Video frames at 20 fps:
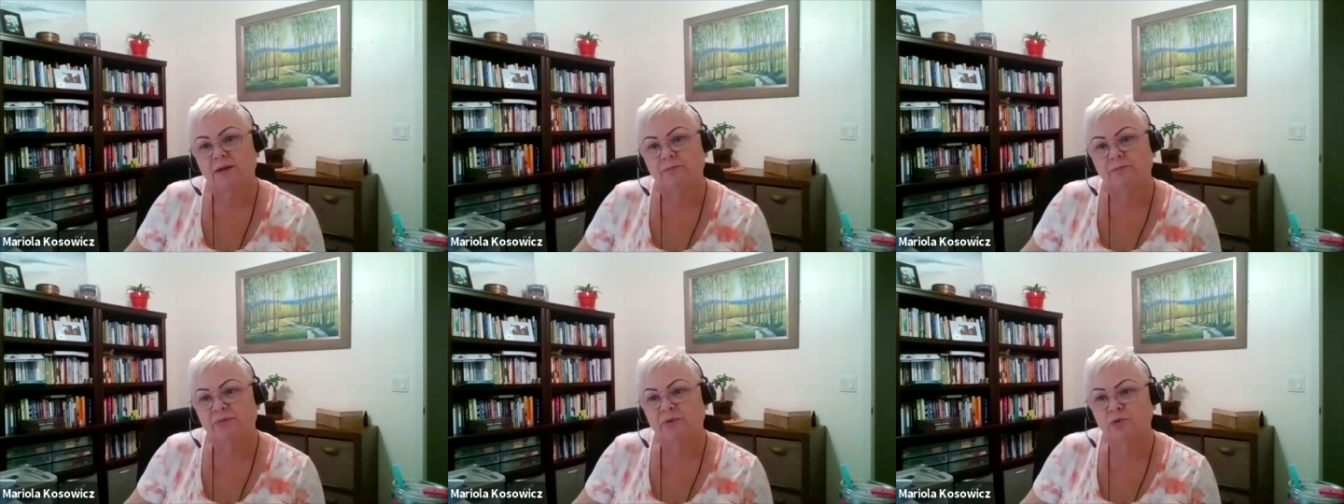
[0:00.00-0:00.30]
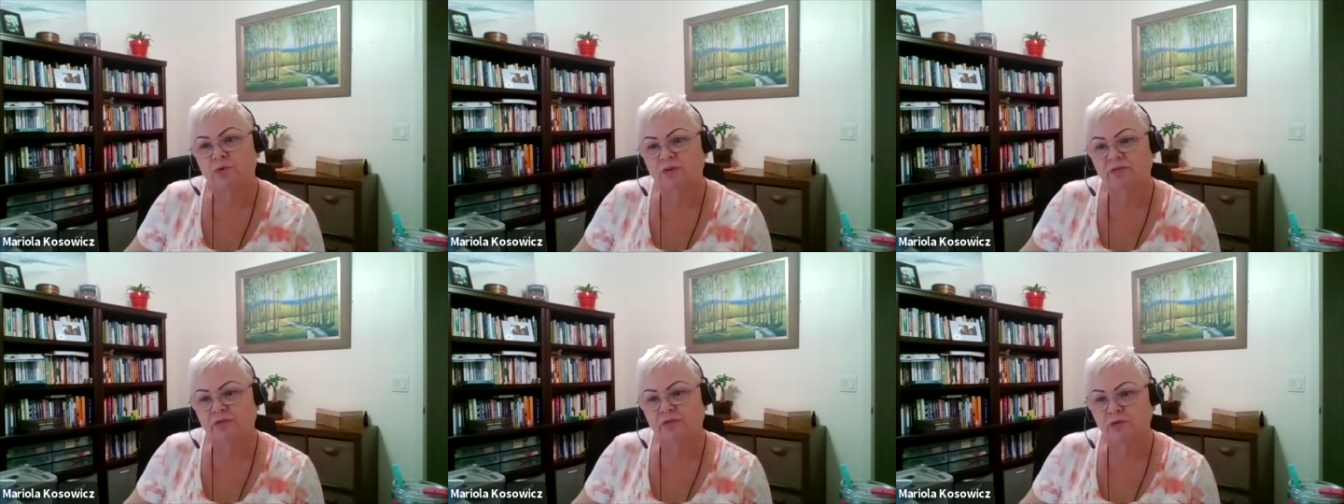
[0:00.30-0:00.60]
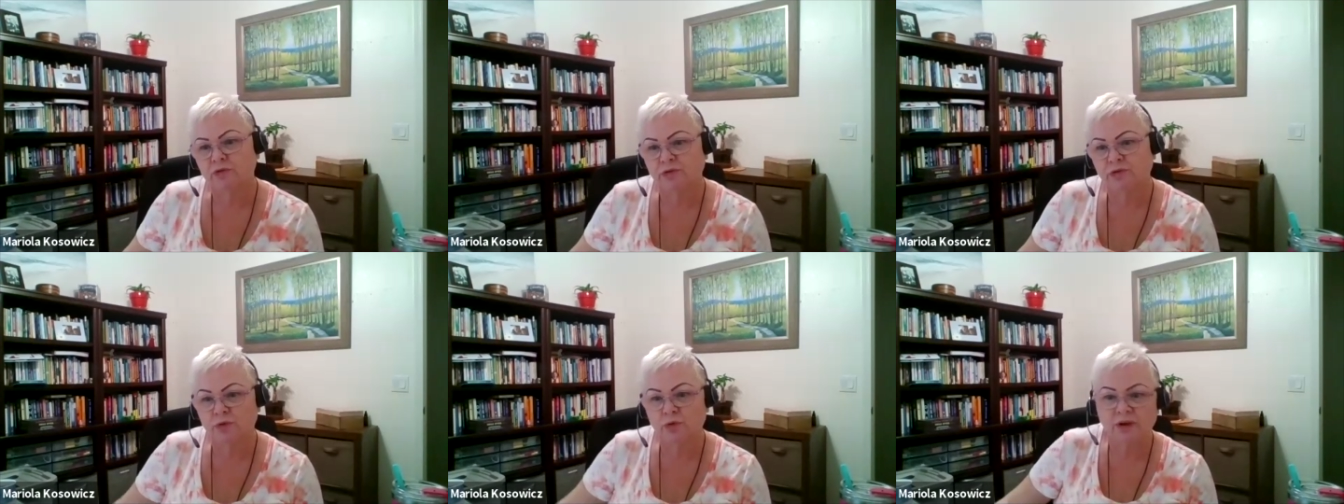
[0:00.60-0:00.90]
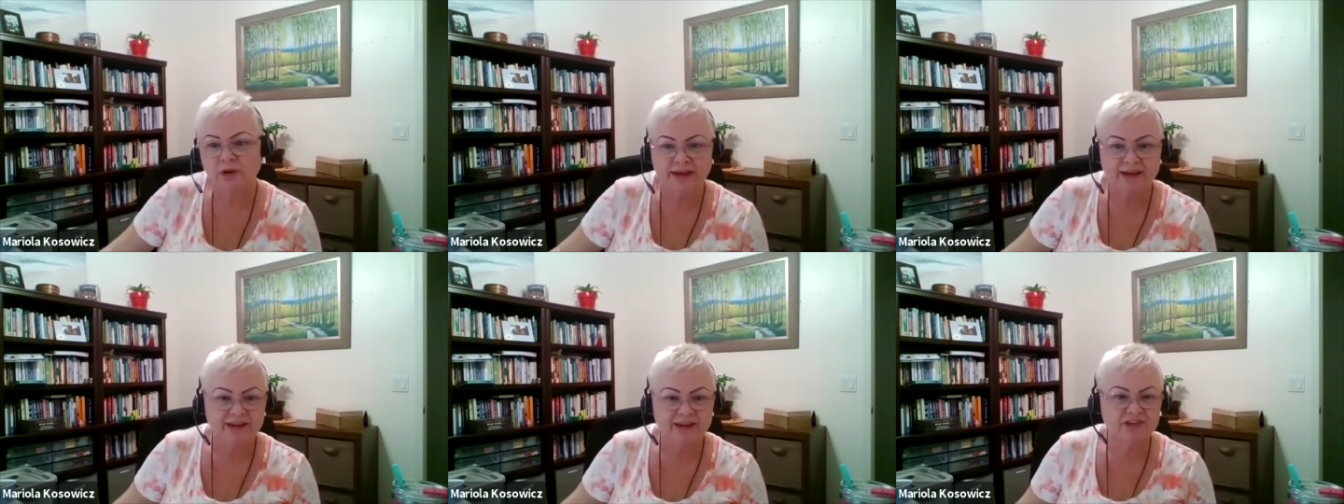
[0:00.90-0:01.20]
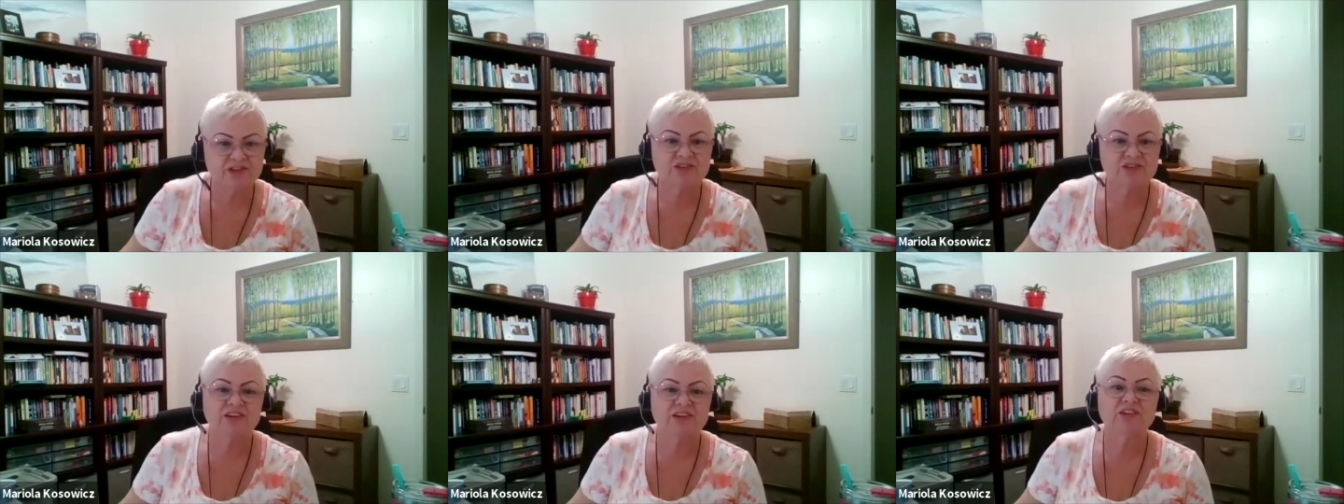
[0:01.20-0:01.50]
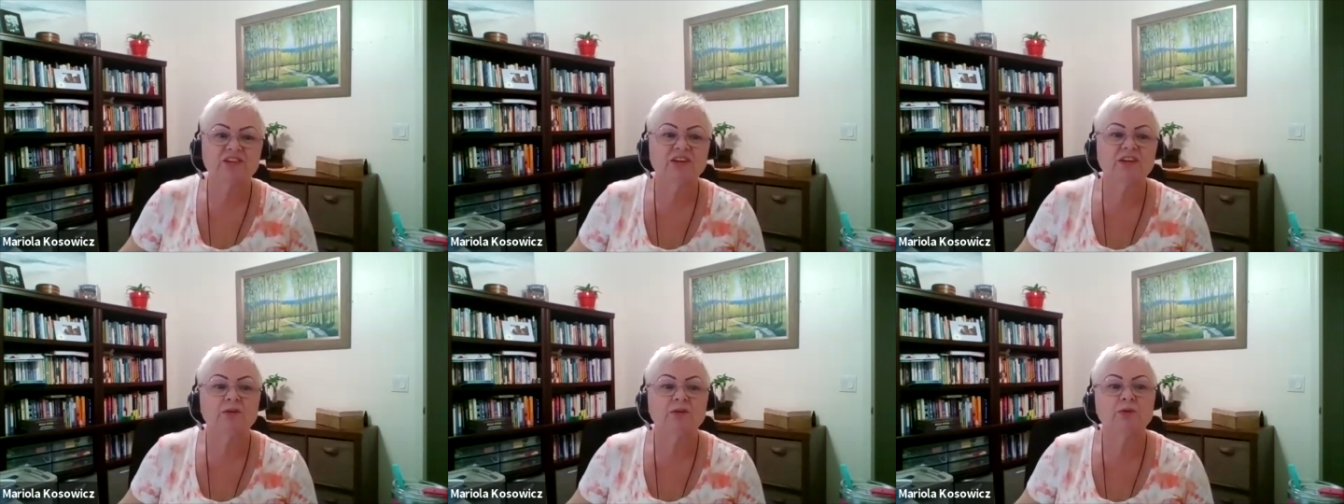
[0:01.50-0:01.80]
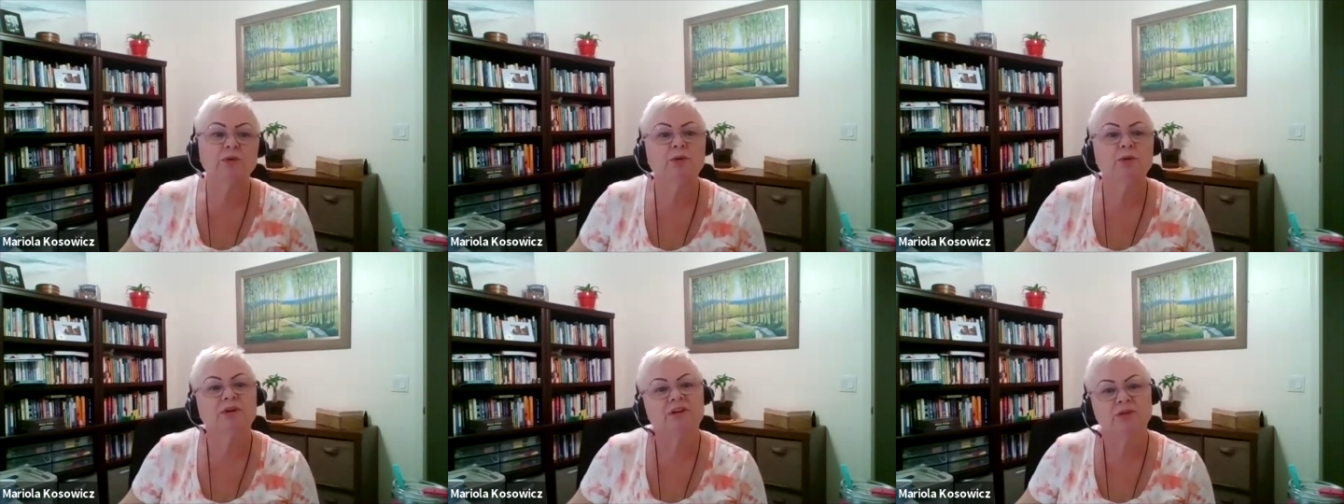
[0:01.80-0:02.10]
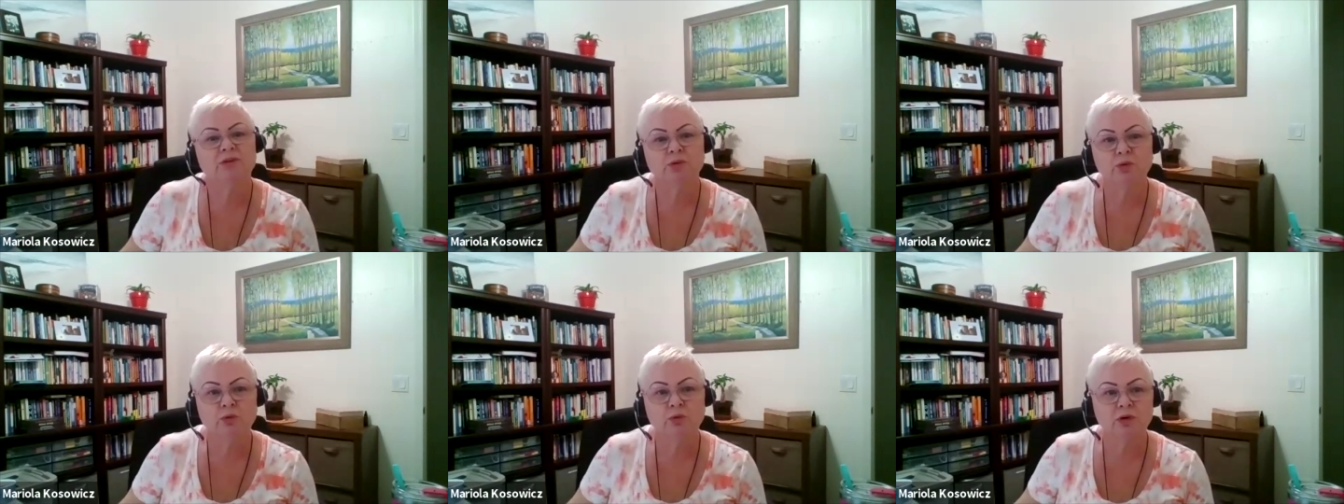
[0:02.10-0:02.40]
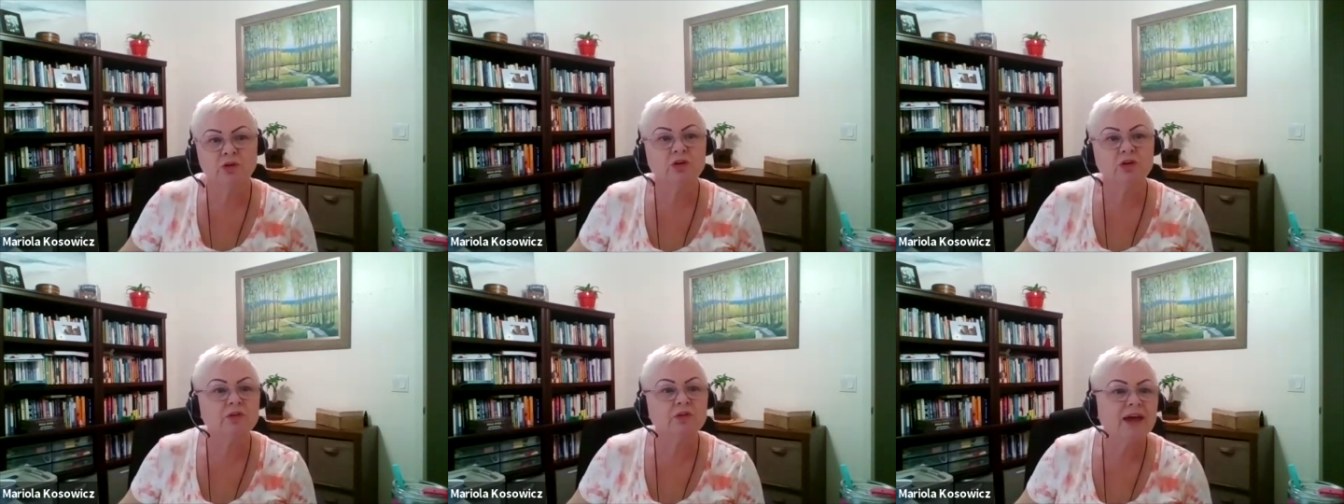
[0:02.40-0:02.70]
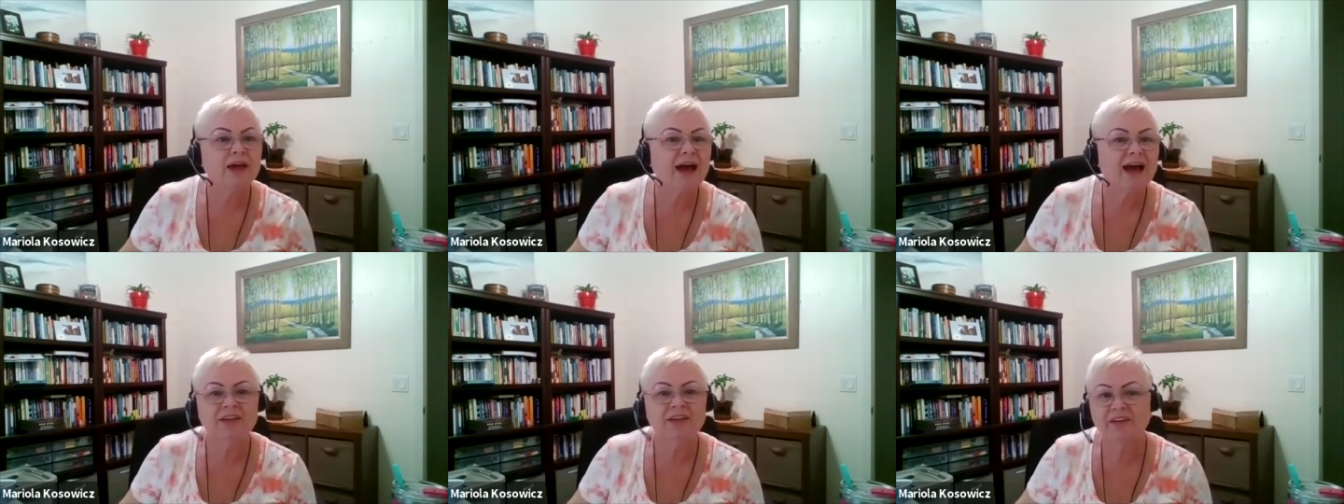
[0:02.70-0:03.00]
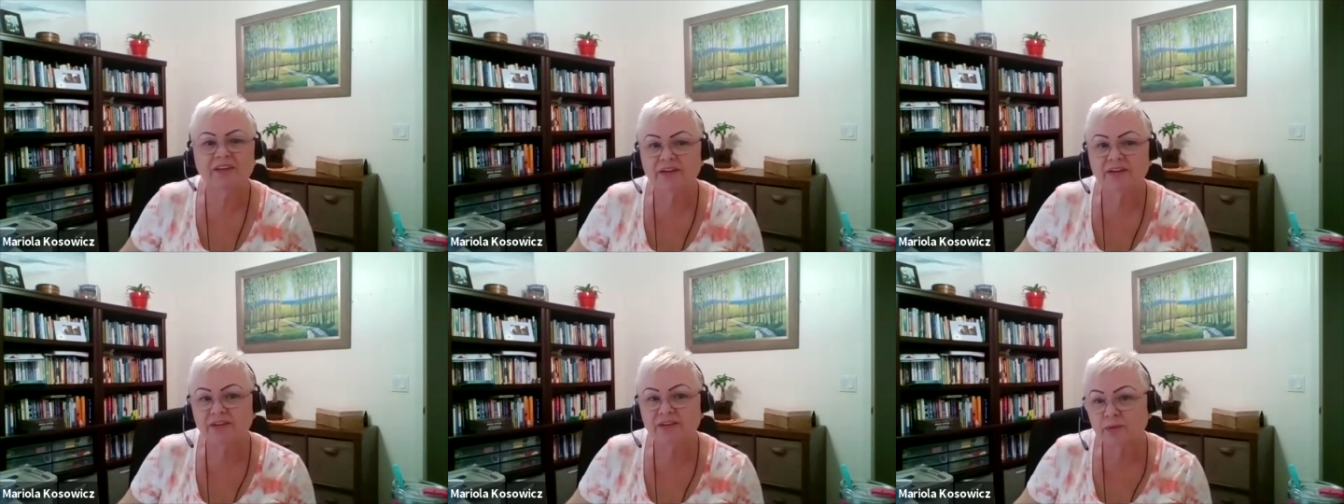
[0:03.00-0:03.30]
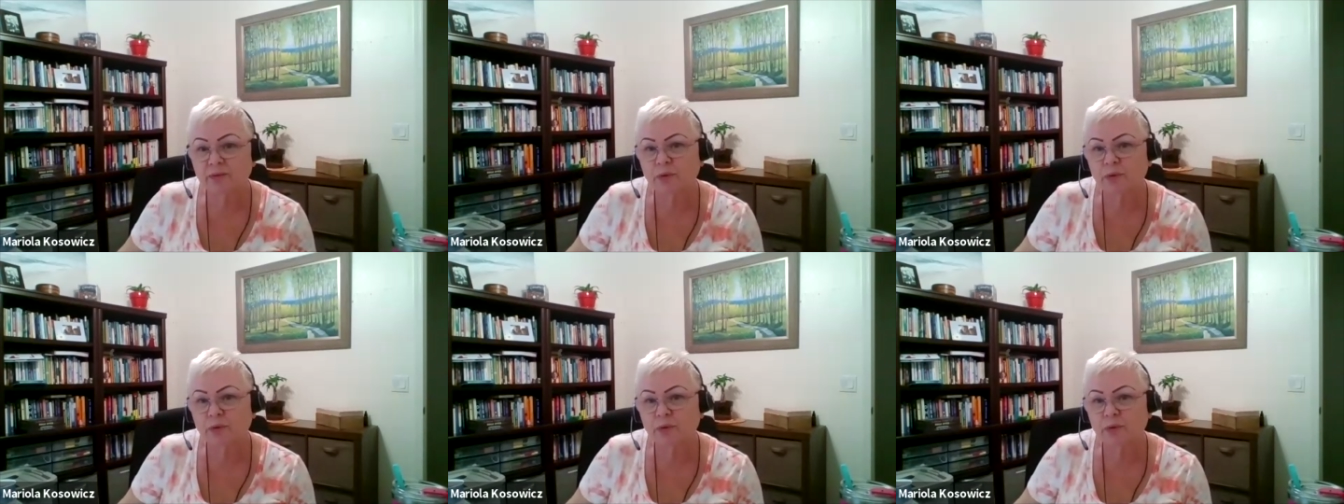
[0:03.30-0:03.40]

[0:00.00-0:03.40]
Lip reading: beautiful tool like SRT. We wanted to work on others.